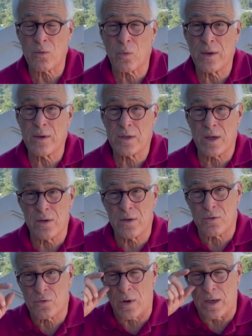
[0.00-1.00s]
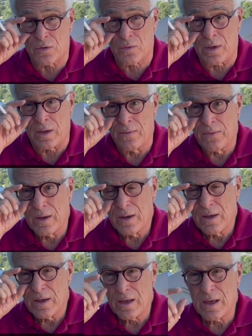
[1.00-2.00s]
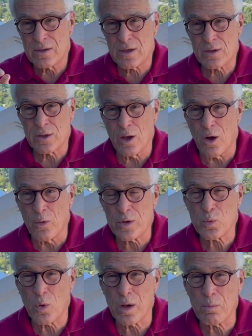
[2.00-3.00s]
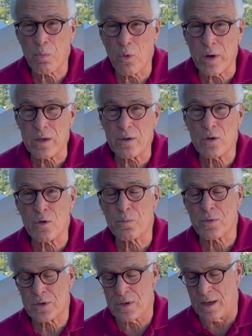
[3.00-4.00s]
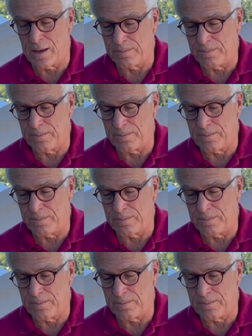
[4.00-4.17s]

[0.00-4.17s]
why the 10-year Treasury is as low as 1.2%.